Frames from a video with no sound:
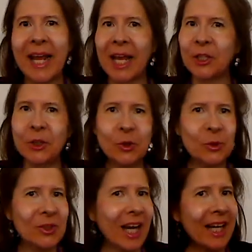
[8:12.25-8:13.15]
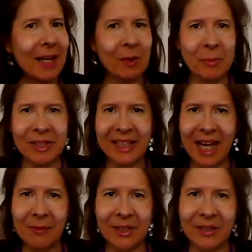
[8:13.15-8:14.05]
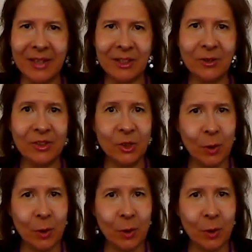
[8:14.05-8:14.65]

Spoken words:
and you do not have a big cavity in that tooth.